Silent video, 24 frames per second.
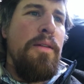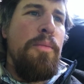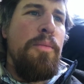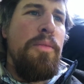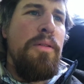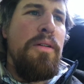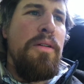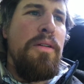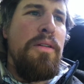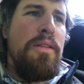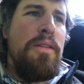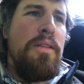
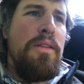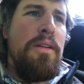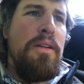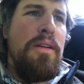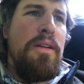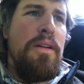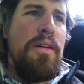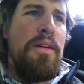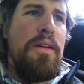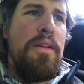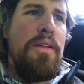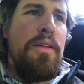but
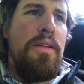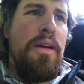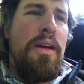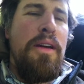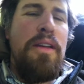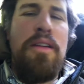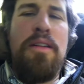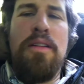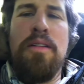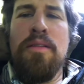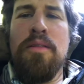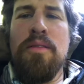uh, I
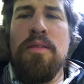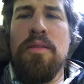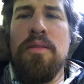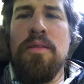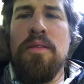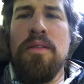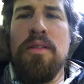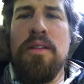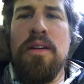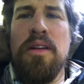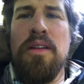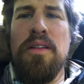didn't
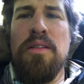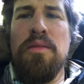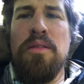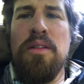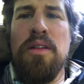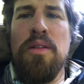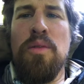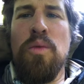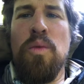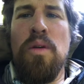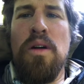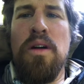I didn't
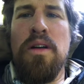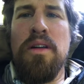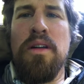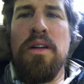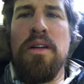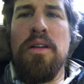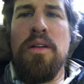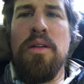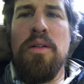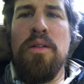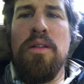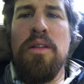really want
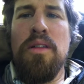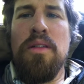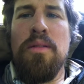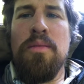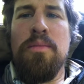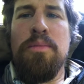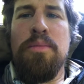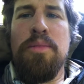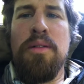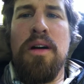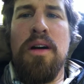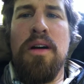to go to the
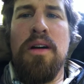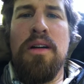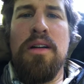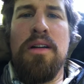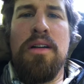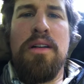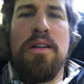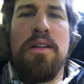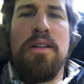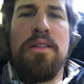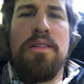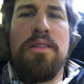
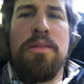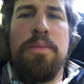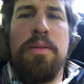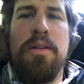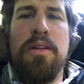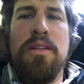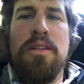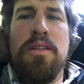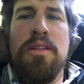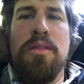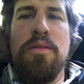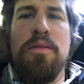bar,
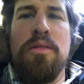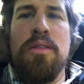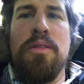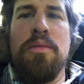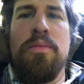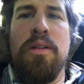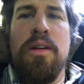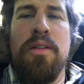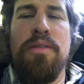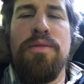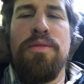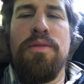especially with
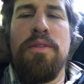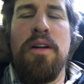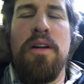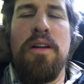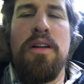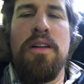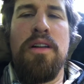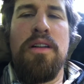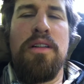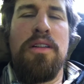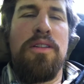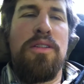my
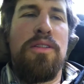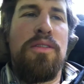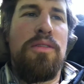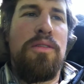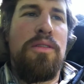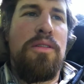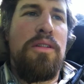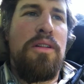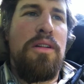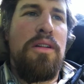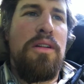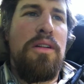farting
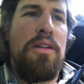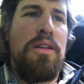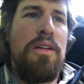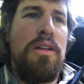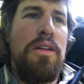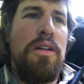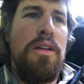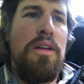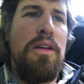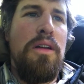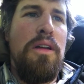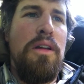disorder.
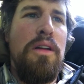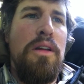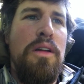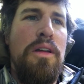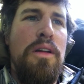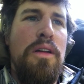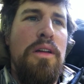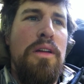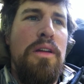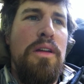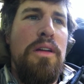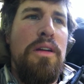
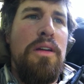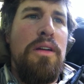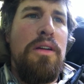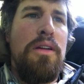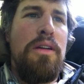I,